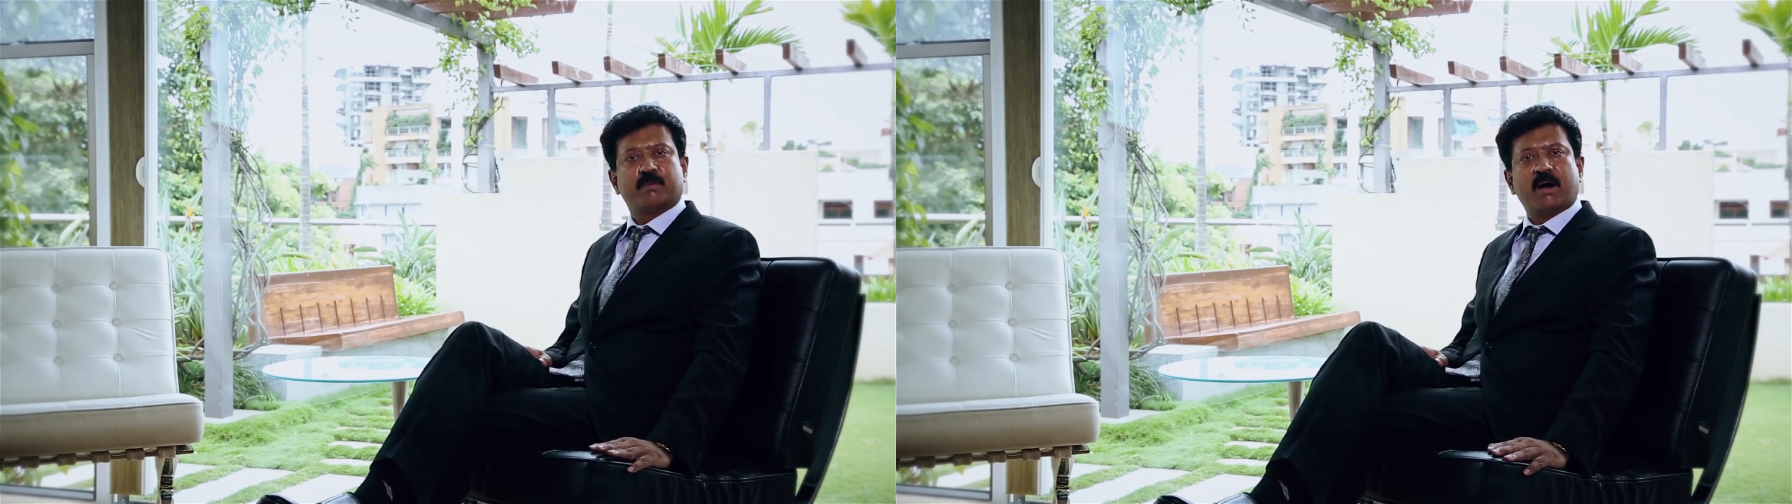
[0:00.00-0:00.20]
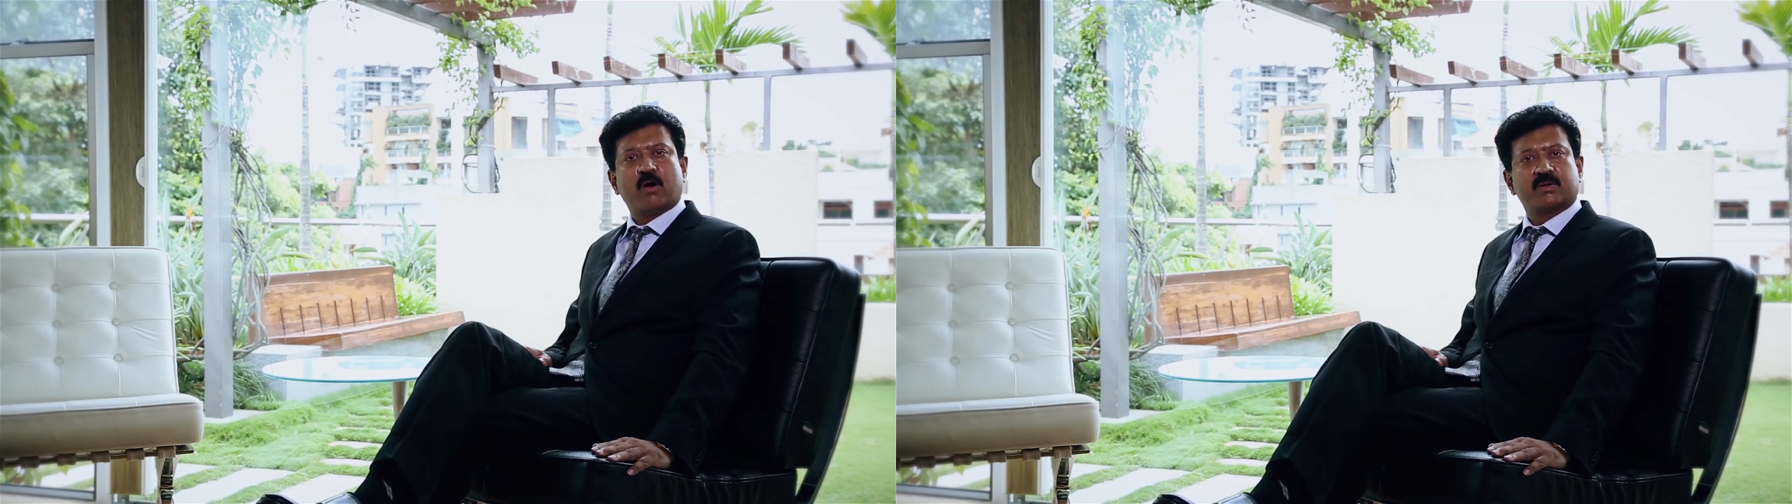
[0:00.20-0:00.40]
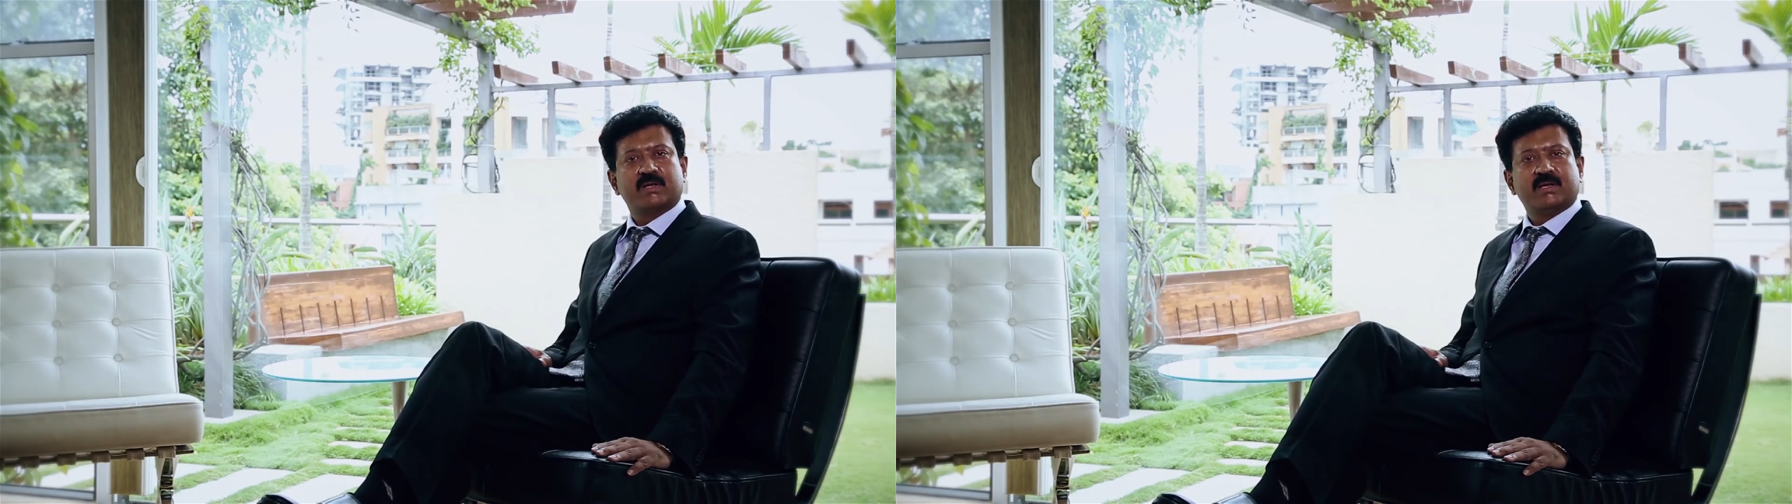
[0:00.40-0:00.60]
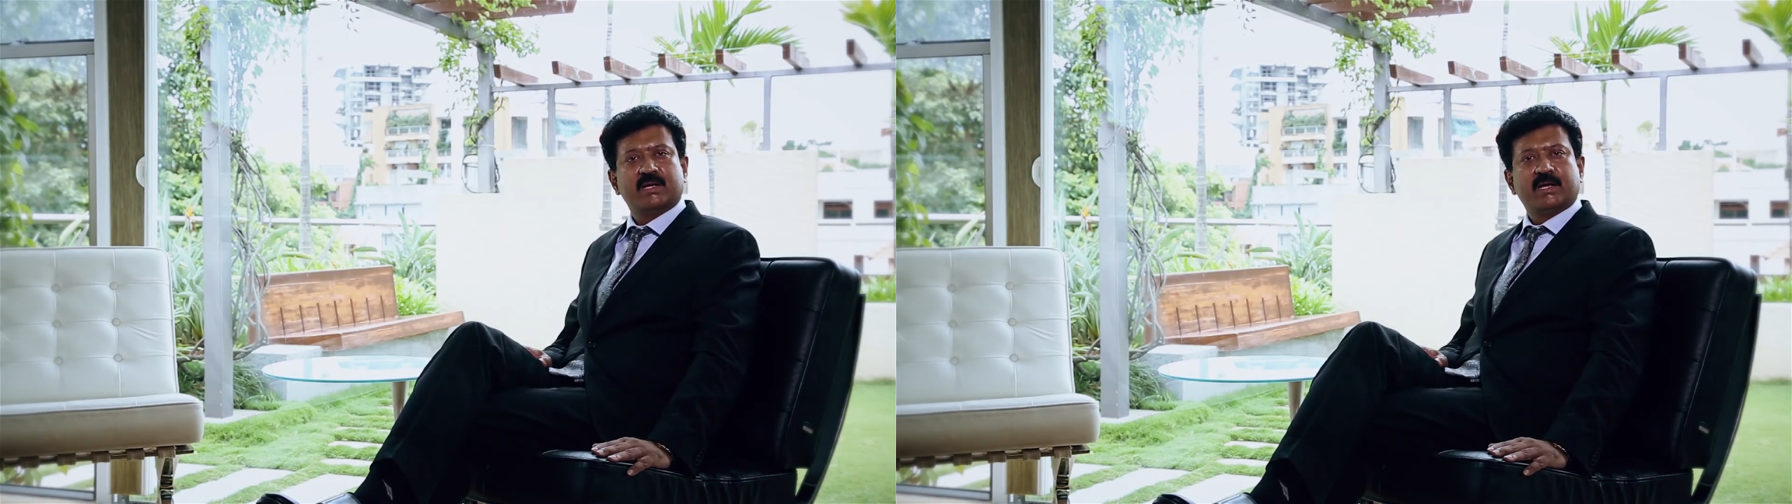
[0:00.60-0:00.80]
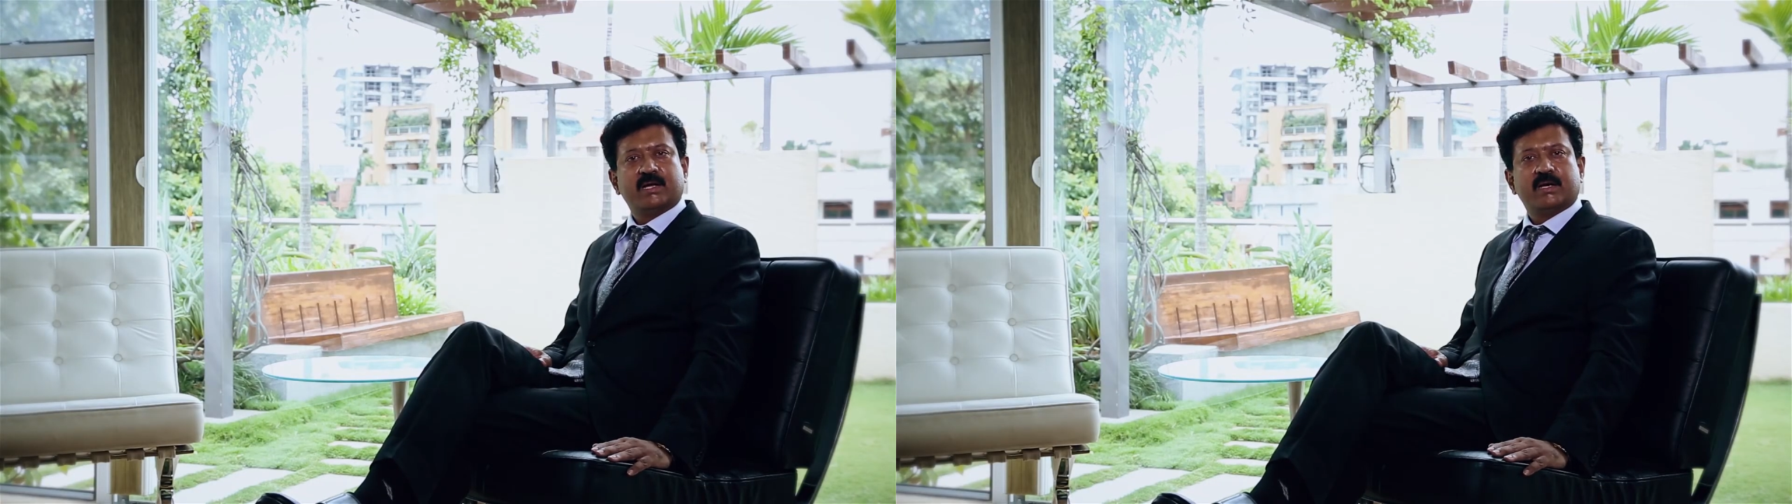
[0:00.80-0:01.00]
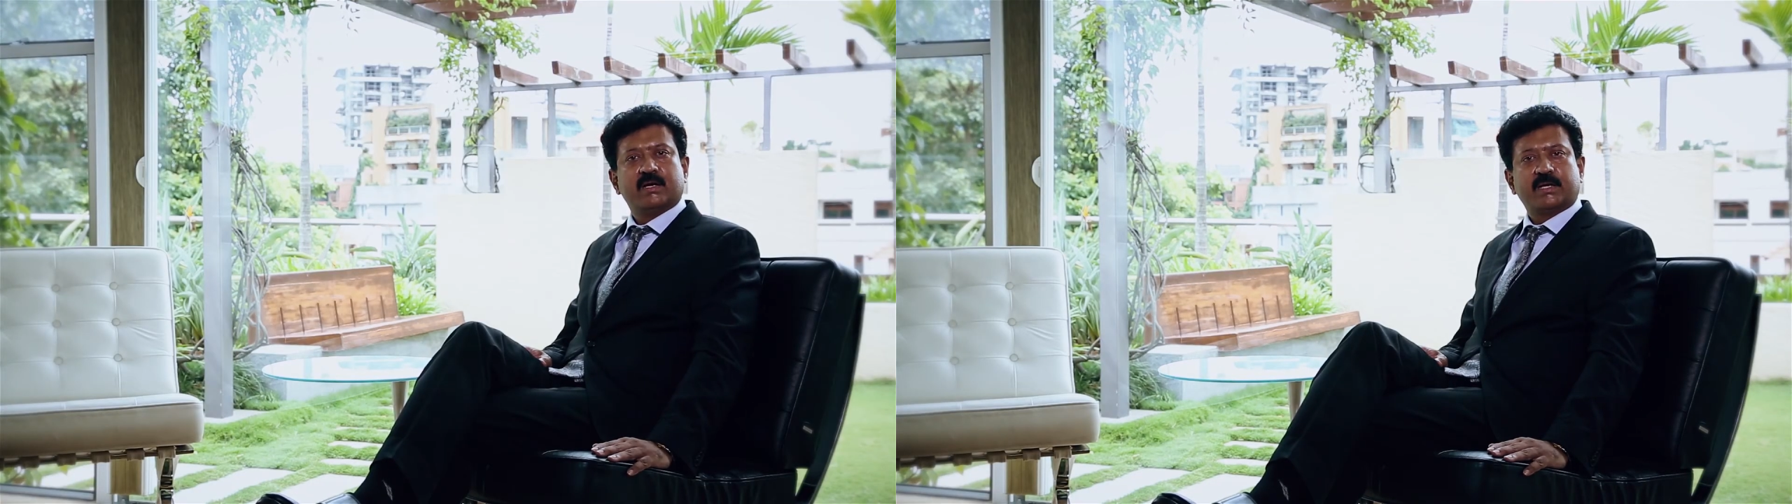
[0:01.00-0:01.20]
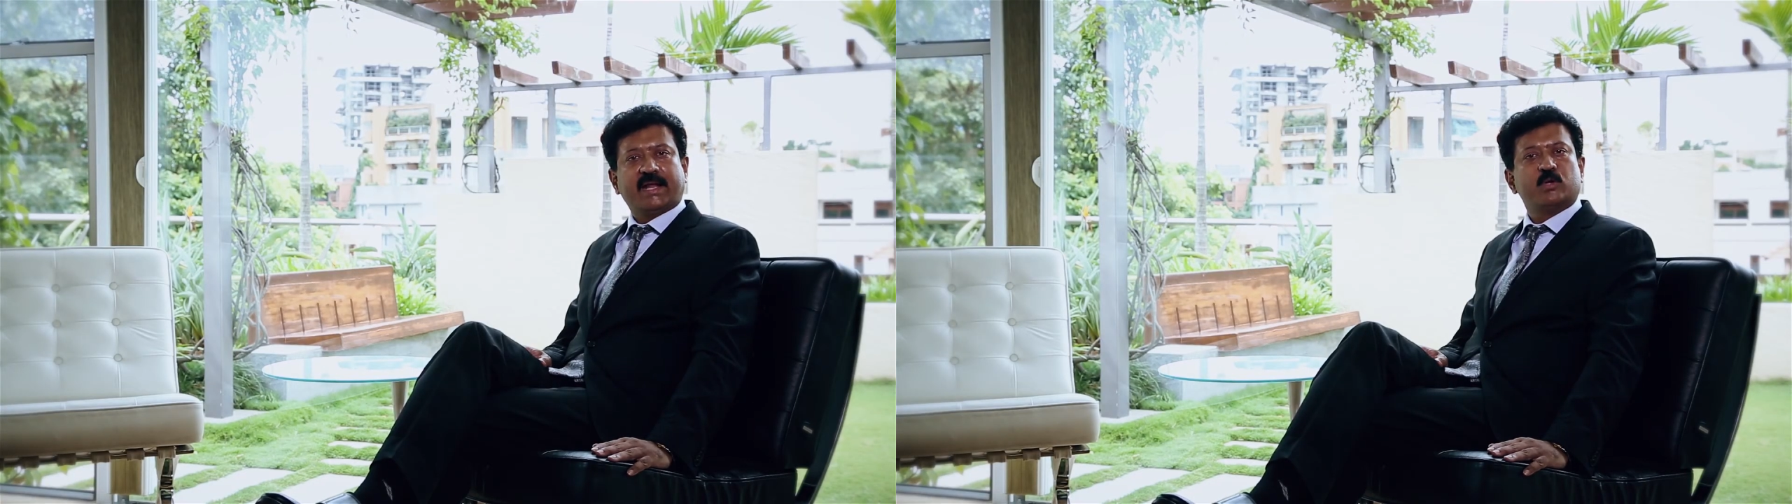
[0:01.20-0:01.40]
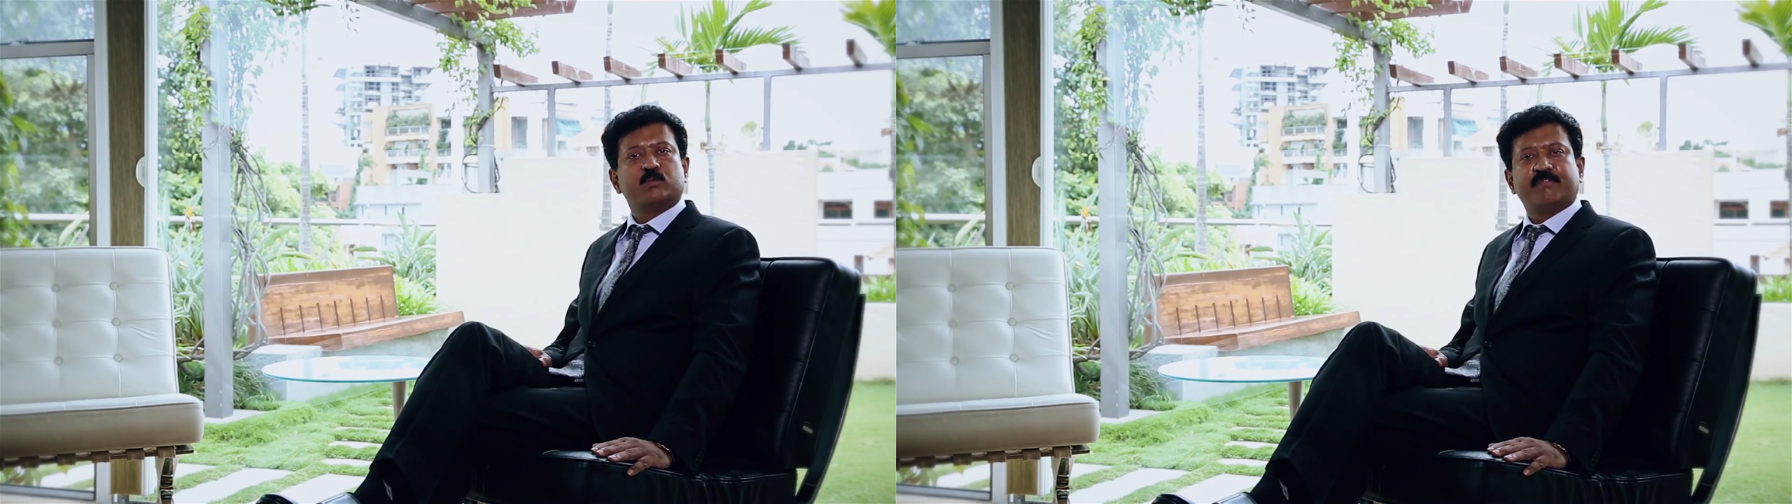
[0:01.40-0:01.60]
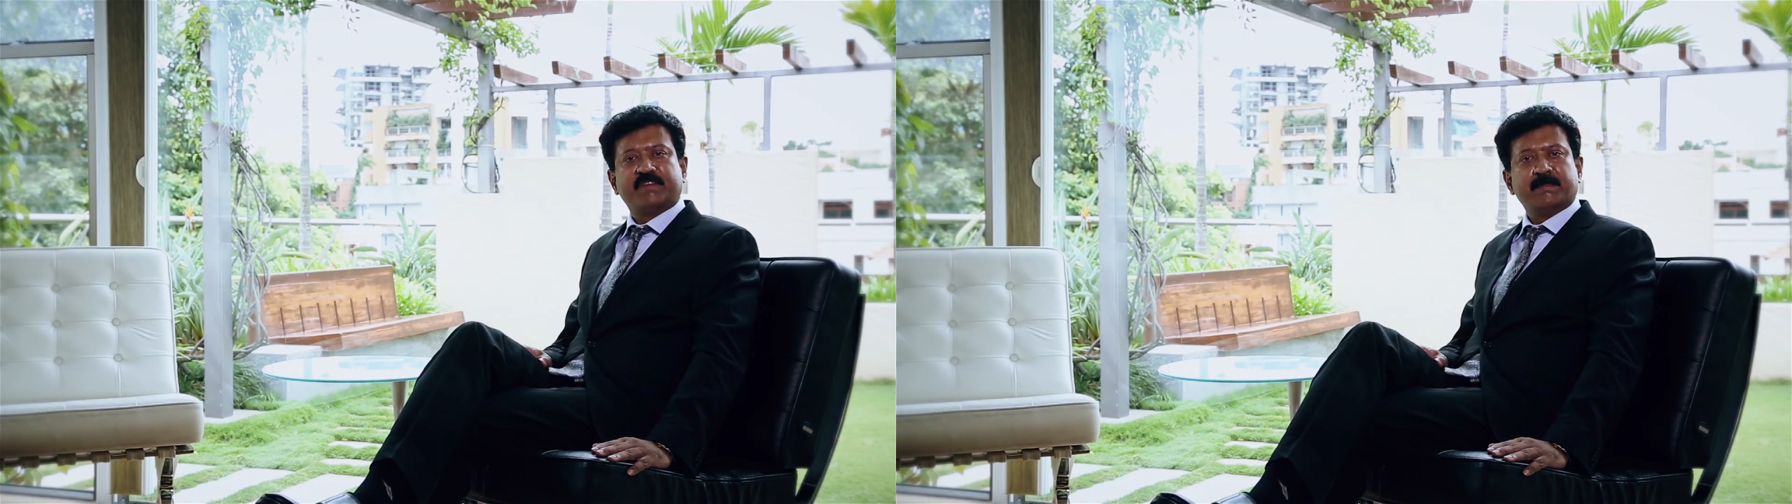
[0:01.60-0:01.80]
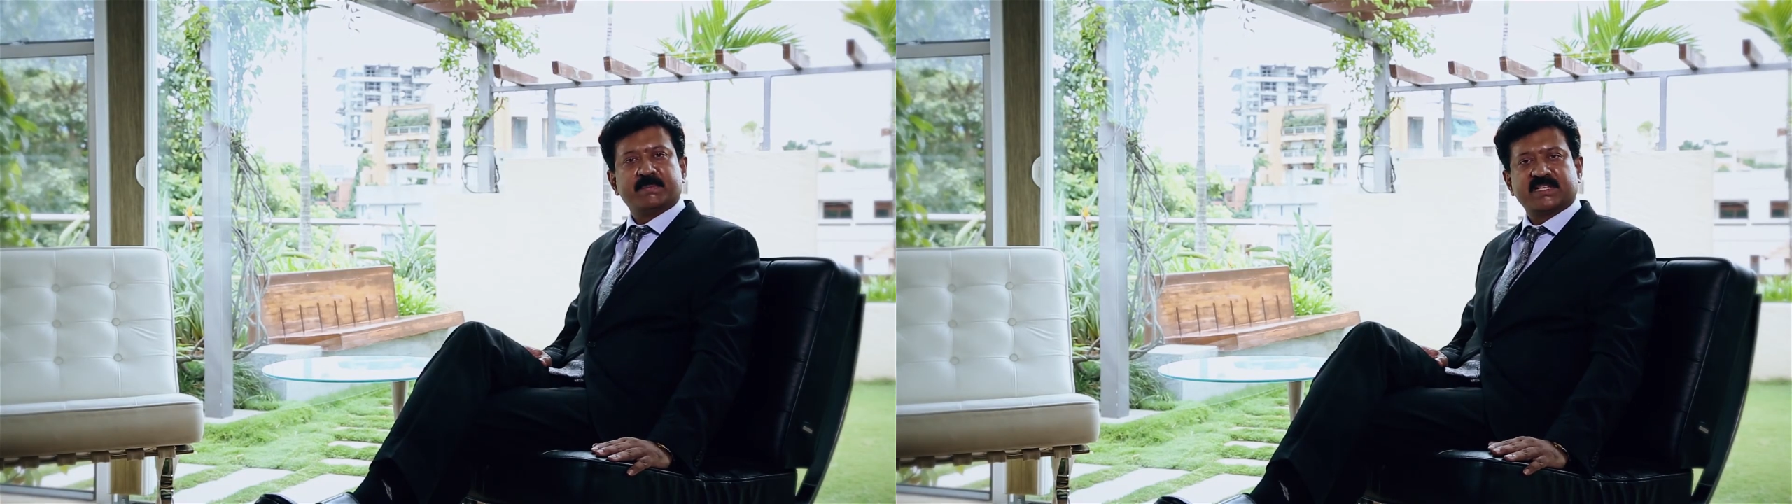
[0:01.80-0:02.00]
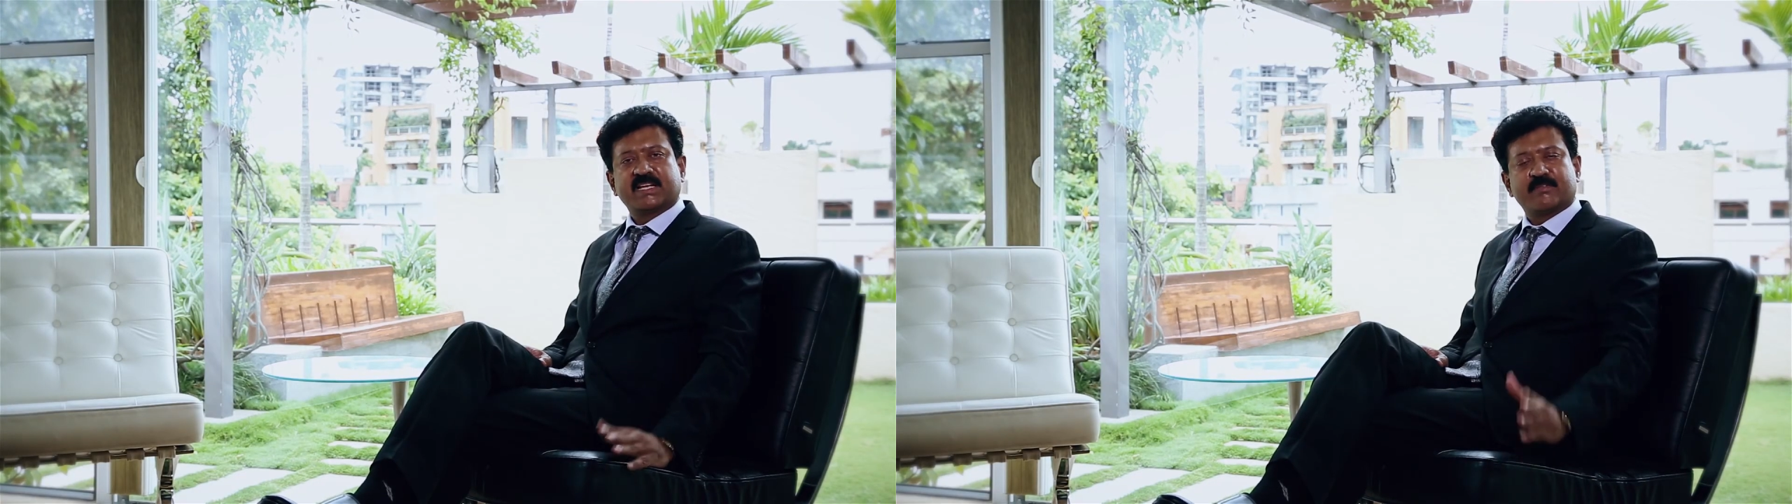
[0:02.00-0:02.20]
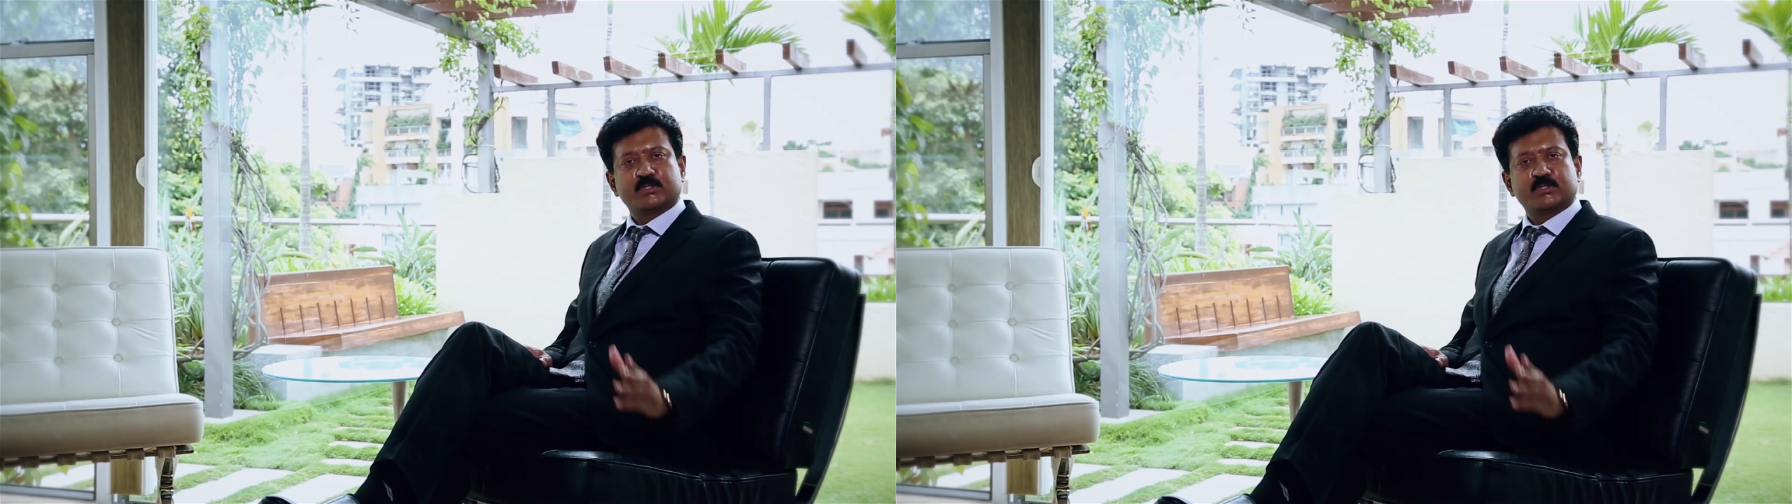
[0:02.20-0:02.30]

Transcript: of about 10 to 15%.